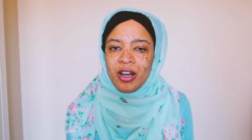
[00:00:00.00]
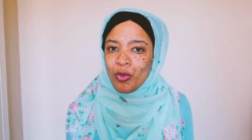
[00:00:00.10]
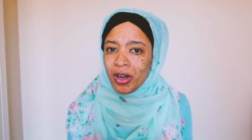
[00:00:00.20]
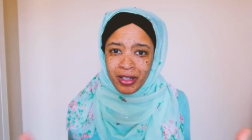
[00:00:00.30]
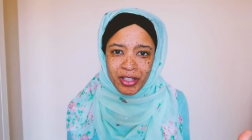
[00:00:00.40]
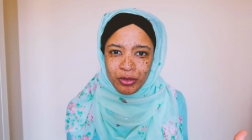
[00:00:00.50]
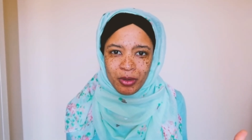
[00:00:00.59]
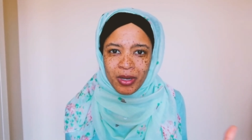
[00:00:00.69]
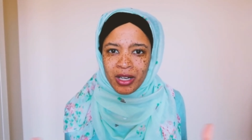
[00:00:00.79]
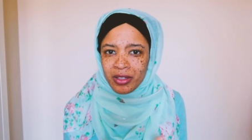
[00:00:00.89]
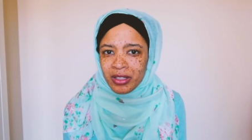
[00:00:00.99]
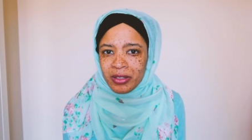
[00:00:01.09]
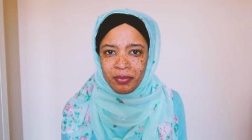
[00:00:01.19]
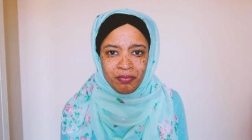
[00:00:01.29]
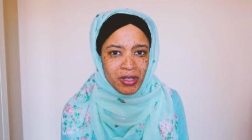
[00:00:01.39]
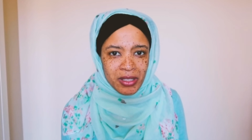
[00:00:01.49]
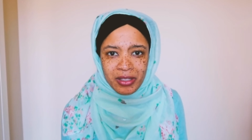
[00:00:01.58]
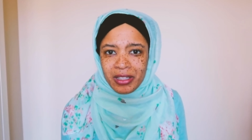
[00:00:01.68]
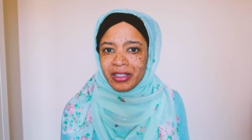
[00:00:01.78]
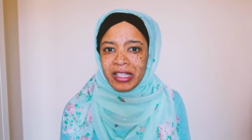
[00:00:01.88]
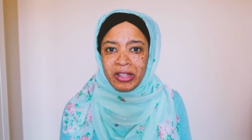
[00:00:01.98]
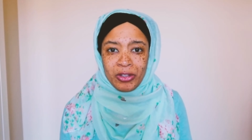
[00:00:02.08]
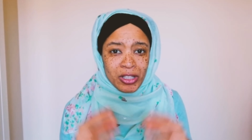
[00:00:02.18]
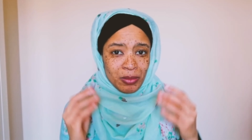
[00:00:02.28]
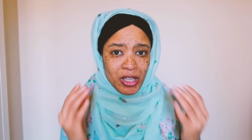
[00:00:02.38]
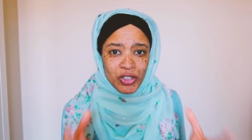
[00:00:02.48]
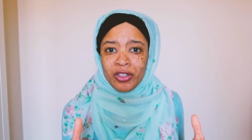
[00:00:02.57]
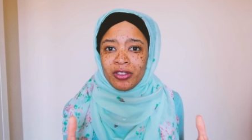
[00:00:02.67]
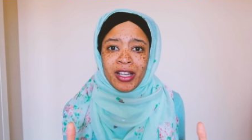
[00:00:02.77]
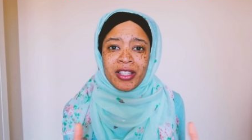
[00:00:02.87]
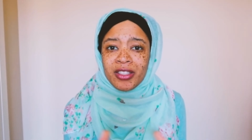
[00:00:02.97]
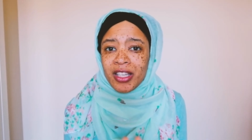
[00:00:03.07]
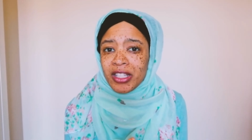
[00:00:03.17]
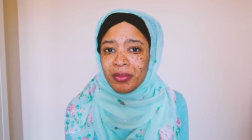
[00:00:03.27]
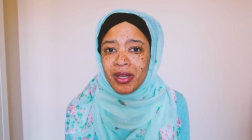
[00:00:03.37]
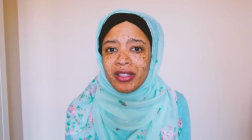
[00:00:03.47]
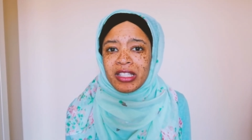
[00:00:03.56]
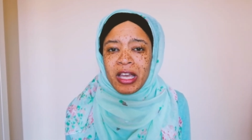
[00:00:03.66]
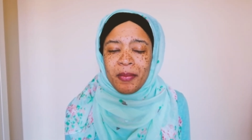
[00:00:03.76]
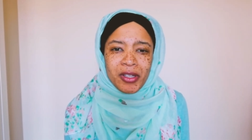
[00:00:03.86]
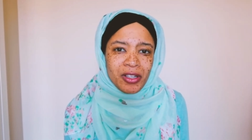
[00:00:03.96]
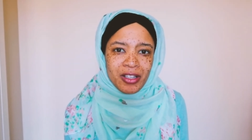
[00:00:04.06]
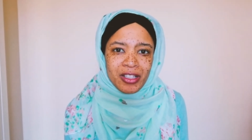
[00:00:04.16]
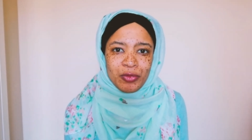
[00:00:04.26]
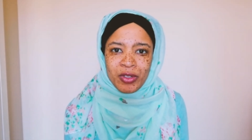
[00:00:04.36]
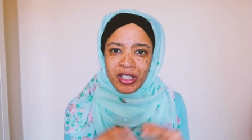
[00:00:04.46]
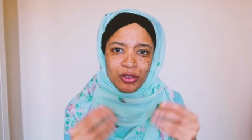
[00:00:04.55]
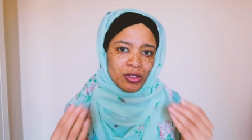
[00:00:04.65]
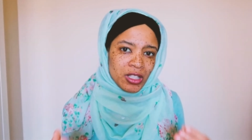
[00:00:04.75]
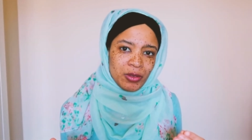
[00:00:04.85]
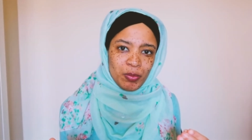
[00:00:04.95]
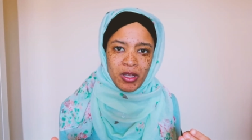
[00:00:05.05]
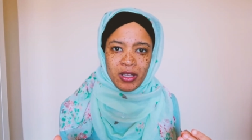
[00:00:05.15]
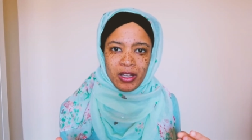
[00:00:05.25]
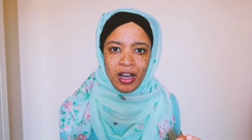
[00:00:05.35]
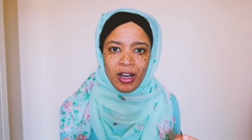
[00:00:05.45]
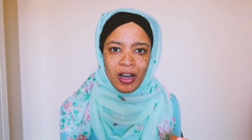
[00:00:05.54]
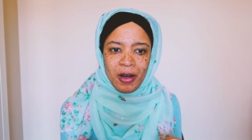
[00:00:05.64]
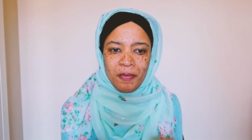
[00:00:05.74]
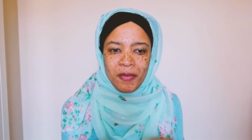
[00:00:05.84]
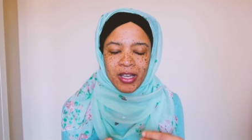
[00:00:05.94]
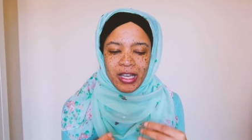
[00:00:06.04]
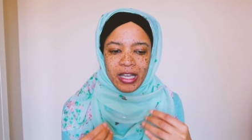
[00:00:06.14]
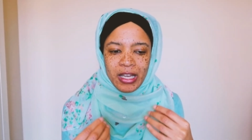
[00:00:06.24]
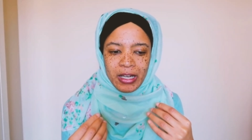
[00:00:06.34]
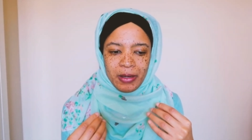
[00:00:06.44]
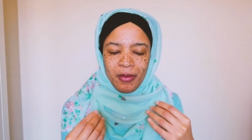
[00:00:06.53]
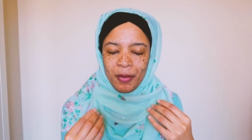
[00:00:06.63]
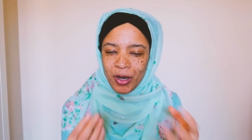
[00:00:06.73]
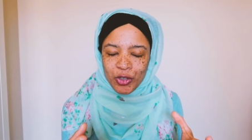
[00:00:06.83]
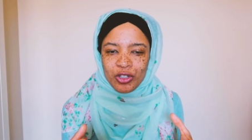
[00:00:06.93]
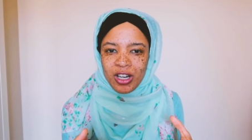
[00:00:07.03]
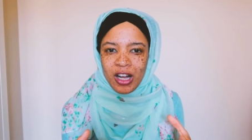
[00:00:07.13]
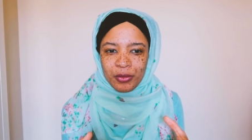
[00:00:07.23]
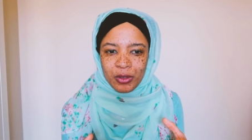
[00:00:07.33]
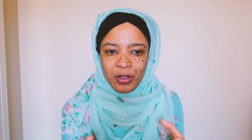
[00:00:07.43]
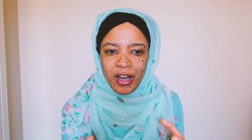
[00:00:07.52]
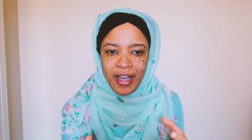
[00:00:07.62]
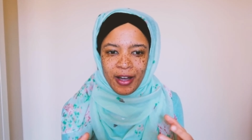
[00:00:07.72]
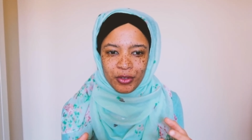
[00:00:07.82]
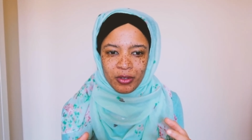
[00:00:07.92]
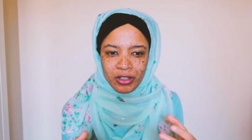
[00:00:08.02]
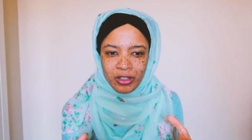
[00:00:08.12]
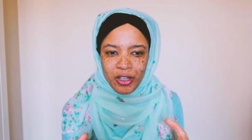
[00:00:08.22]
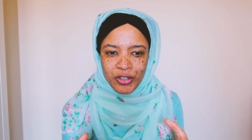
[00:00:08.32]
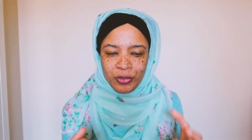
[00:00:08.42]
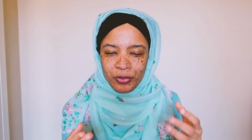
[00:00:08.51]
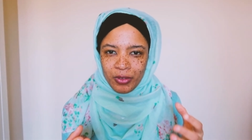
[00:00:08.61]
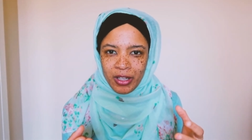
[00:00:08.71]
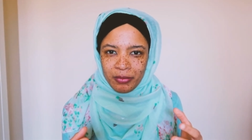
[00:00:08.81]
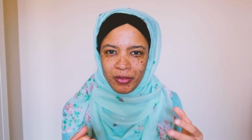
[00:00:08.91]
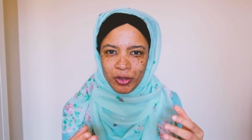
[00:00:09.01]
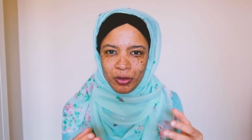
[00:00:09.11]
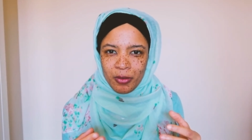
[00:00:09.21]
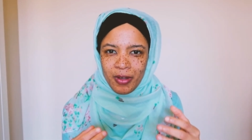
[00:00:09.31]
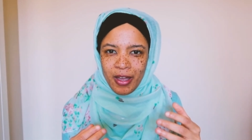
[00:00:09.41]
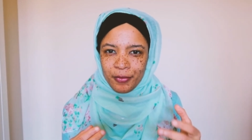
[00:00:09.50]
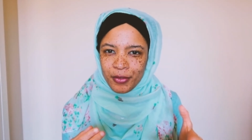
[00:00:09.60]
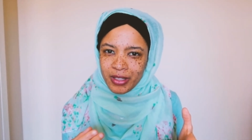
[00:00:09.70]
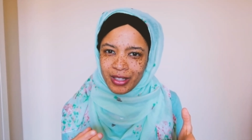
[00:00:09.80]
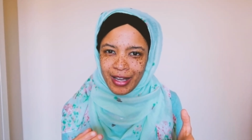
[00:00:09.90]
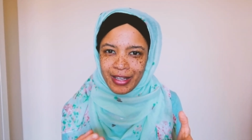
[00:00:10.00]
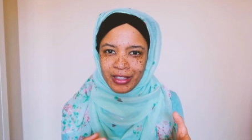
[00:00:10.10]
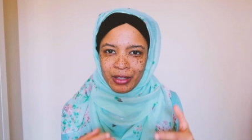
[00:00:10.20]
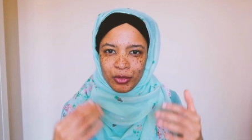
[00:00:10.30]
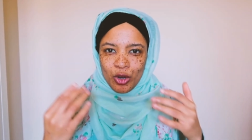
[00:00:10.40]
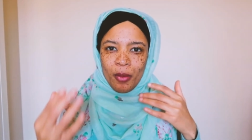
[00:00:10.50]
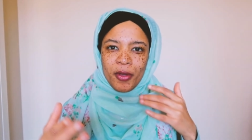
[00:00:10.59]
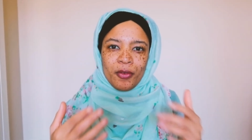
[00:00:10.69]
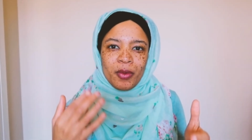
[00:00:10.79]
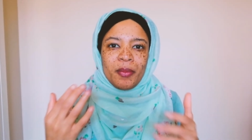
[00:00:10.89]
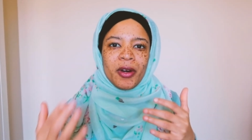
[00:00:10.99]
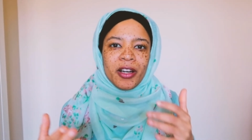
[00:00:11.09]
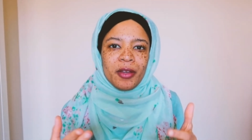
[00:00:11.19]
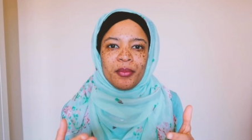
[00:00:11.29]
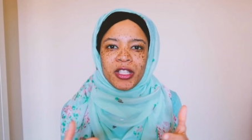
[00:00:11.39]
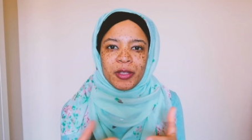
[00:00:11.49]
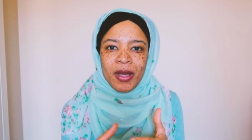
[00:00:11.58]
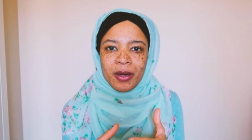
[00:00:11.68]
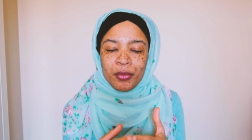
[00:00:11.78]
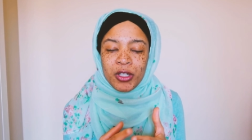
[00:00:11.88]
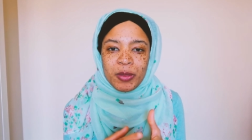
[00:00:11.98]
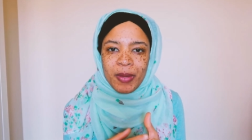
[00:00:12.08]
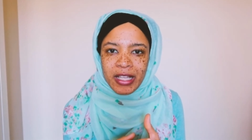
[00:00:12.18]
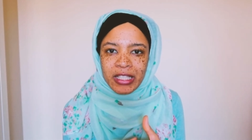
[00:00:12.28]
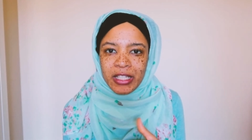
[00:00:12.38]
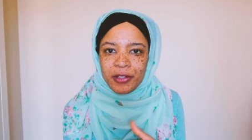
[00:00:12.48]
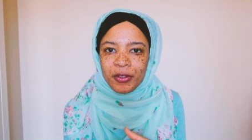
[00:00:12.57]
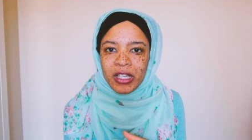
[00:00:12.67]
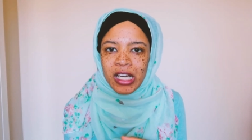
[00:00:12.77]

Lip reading: What can I do about it? Basically not to make generalized statements, because when I do speak about travel, I have to acknowledge and you know, emphasize that I'm coming from an American perspective.